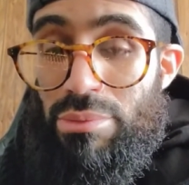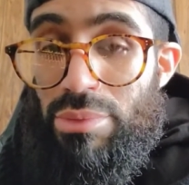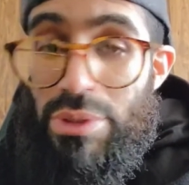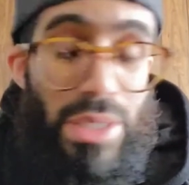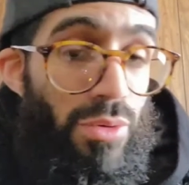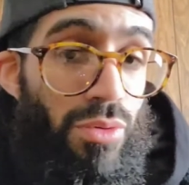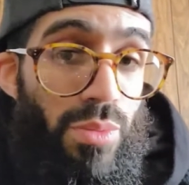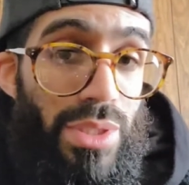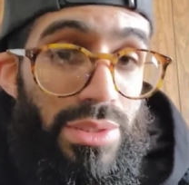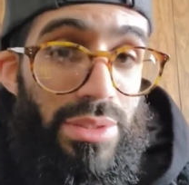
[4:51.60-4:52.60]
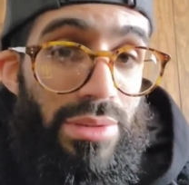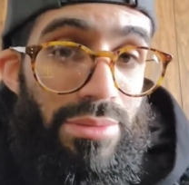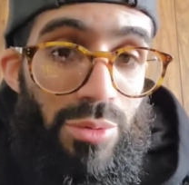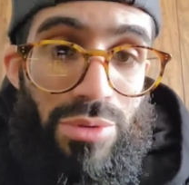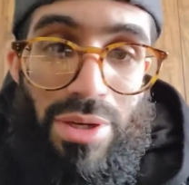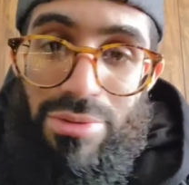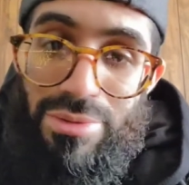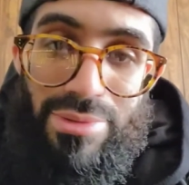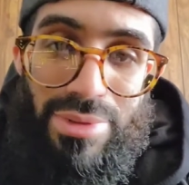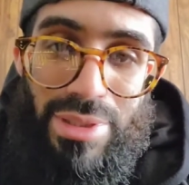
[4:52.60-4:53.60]
seeing who wants it. Who knows?
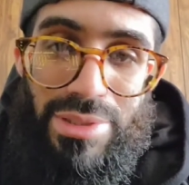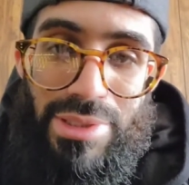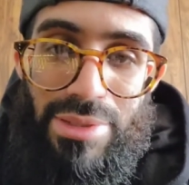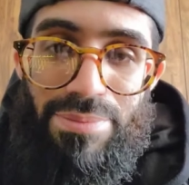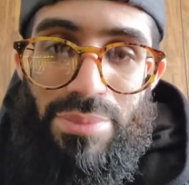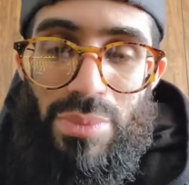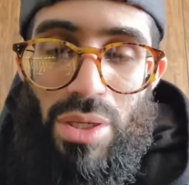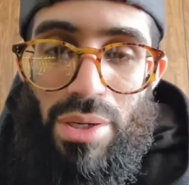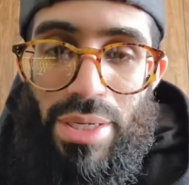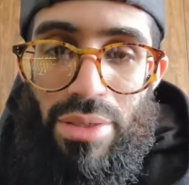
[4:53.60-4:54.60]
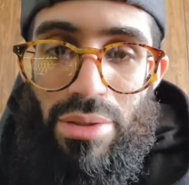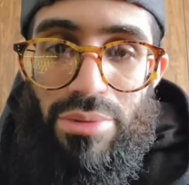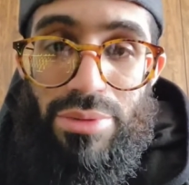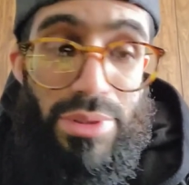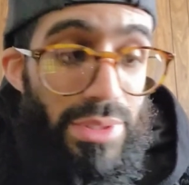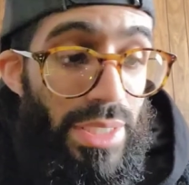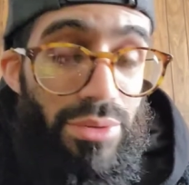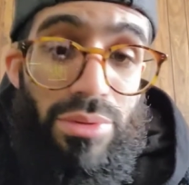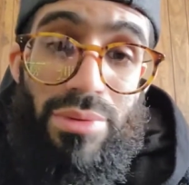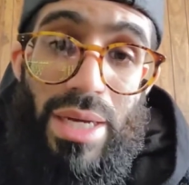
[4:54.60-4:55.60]
Let's see. All I know, just stay
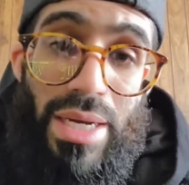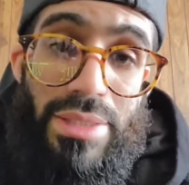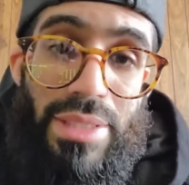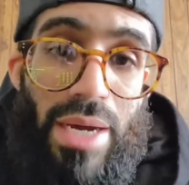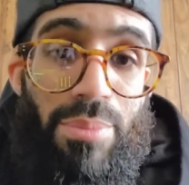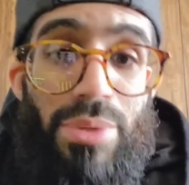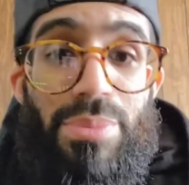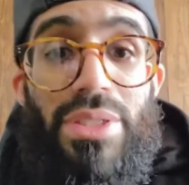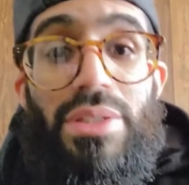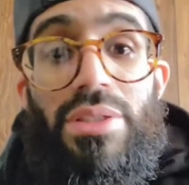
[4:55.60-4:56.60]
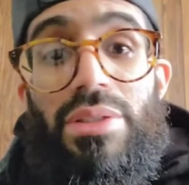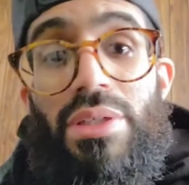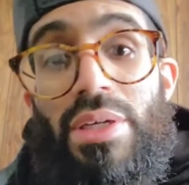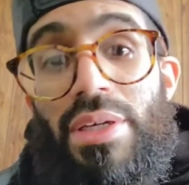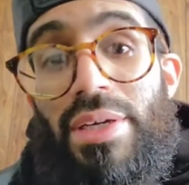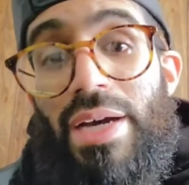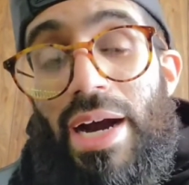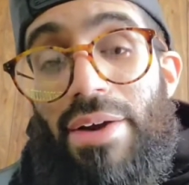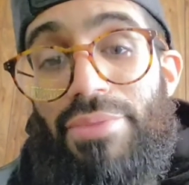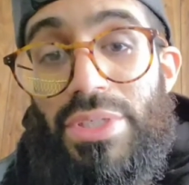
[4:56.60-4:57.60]
tuned, guys. I'm going to be
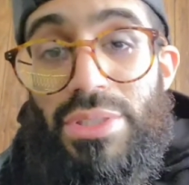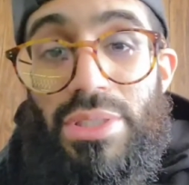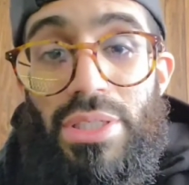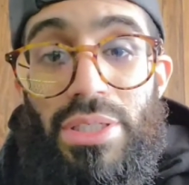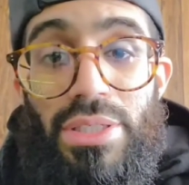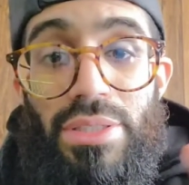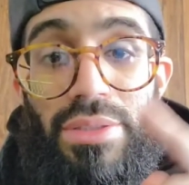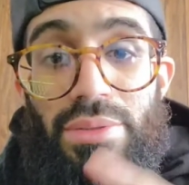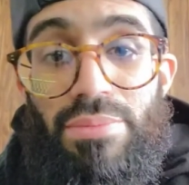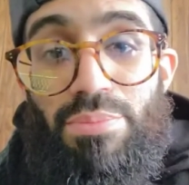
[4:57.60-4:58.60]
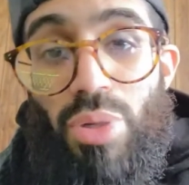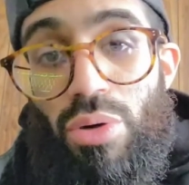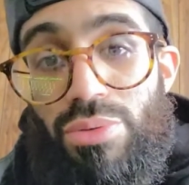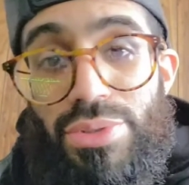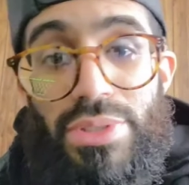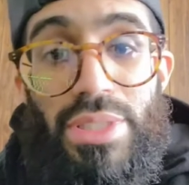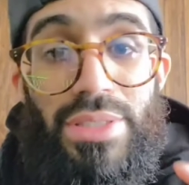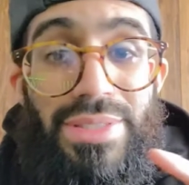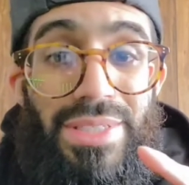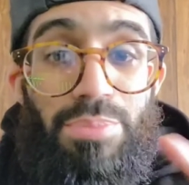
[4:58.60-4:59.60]
obviously posting
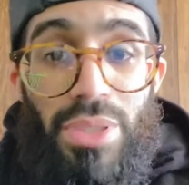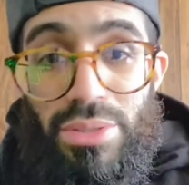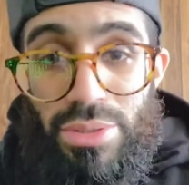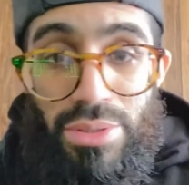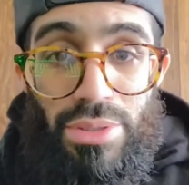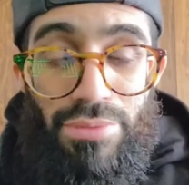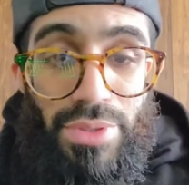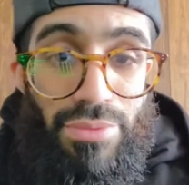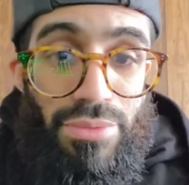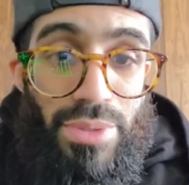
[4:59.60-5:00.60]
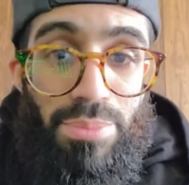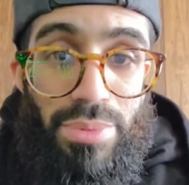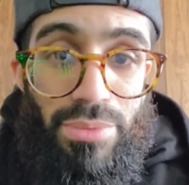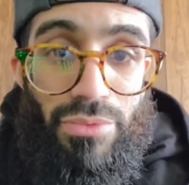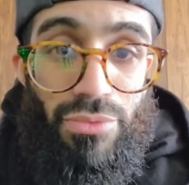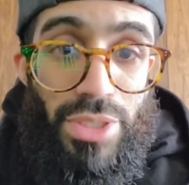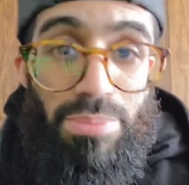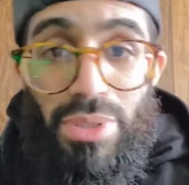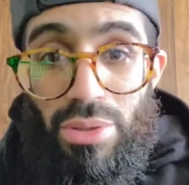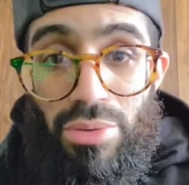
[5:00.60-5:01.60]
the pictures of the
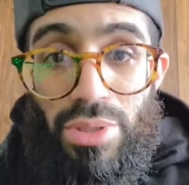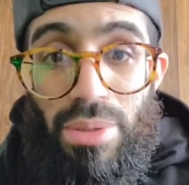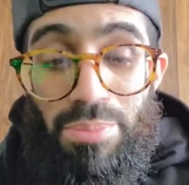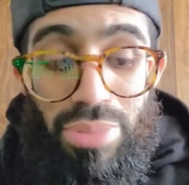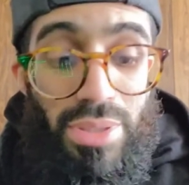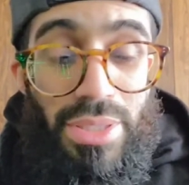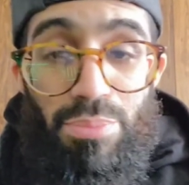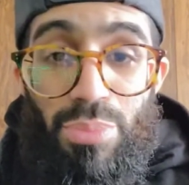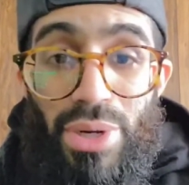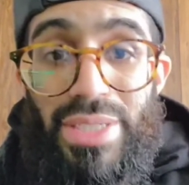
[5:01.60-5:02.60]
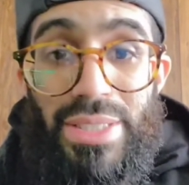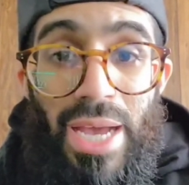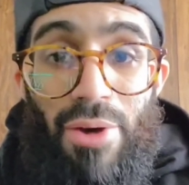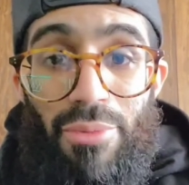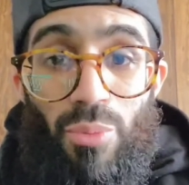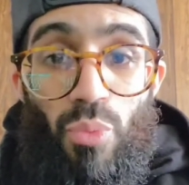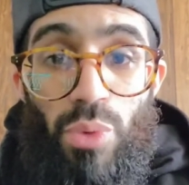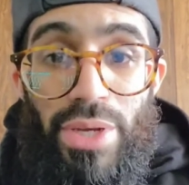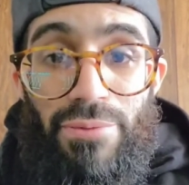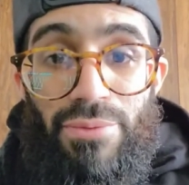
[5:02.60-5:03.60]
rebuild, complete breakdown
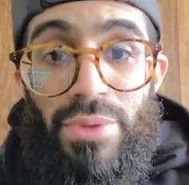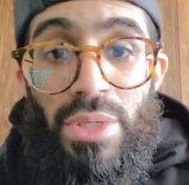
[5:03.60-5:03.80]
with